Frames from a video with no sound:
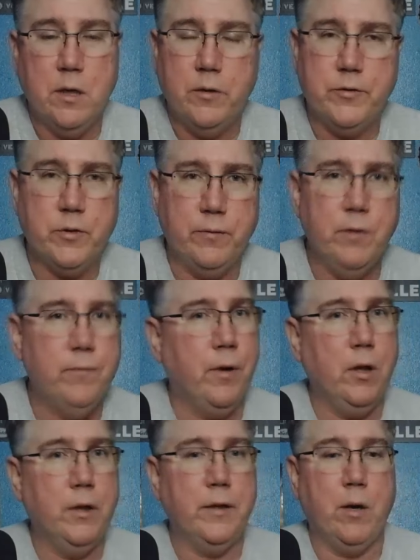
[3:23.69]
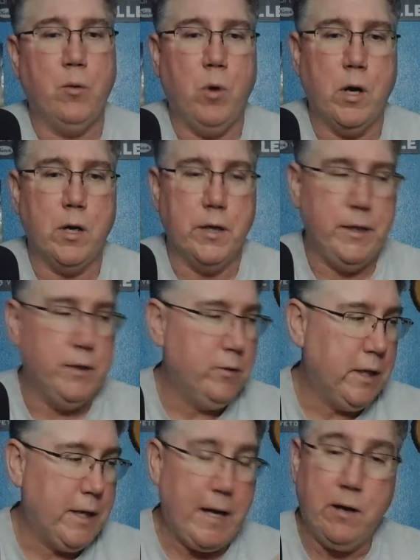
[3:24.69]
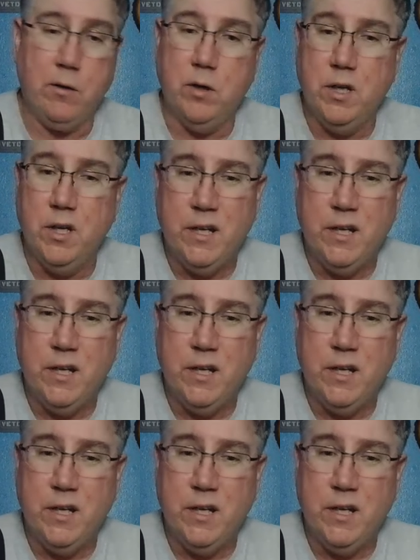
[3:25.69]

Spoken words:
So if you fall in that water and you get out,